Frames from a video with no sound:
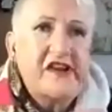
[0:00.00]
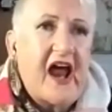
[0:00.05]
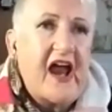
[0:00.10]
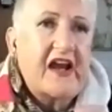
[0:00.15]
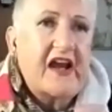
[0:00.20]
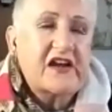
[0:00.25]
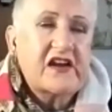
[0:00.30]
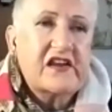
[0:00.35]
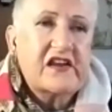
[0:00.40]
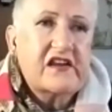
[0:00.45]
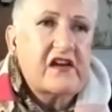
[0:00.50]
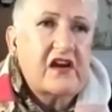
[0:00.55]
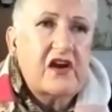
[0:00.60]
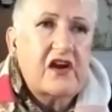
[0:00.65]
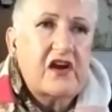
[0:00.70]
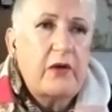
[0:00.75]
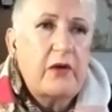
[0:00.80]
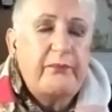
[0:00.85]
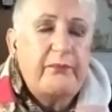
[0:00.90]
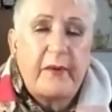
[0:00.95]
about common
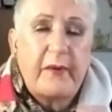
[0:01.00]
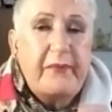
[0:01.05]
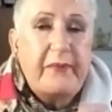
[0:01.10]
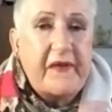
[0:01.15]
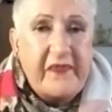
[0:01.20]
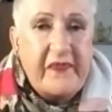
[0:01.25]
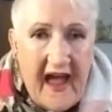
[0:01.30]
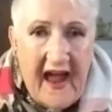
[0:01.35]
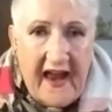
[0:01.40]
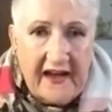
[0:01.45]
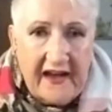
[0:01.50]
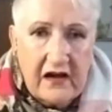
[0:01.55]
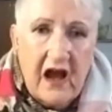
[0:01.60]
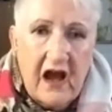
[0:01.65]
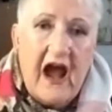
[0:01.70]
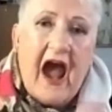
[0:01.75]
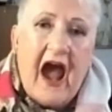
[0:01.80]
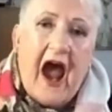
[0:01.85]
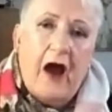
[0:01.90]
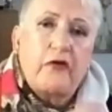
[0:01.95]
sense, you know.
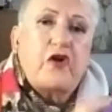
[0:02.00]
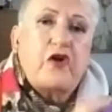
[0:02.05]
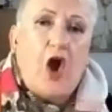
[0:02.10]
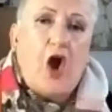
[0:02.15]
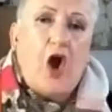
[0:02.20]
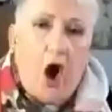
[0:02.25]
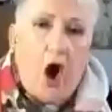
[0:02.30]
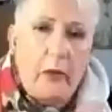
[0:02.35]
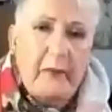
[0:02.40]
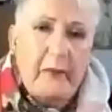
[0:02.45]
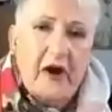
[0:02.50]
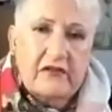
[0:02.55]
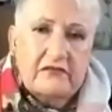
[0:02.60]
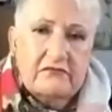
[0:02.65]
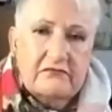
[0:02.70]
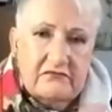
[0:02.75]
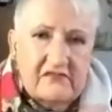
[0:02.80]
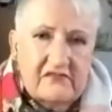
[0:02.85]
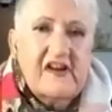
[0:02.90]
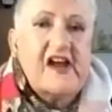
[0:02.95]
But but then how
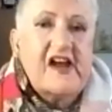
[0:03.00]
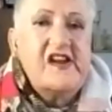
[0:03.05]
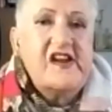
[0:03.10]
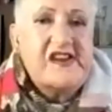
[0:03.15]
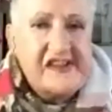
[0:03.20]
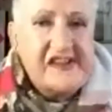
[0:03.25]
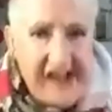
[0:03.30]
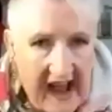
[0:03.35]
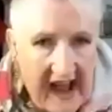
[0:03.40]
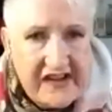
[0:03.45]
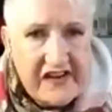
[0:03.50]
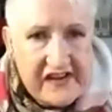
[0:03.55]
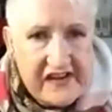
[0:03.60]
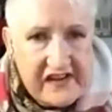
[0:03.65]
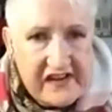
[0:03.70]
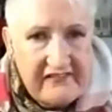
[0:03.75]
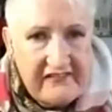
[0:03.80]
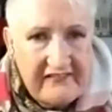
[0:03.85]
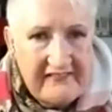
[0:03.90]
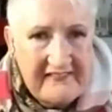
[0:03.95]
common
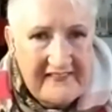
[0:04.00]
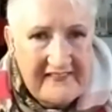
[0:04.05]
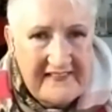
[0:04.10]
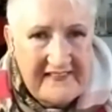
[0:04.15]
is